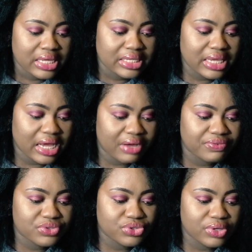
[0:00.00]
they have
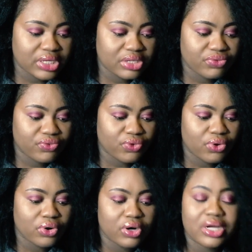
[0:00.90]
training
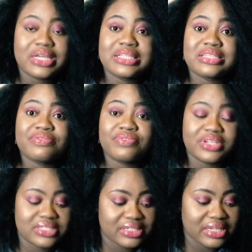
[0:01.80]
for heating
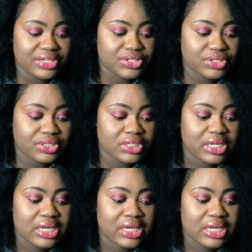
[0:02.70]
ventilation,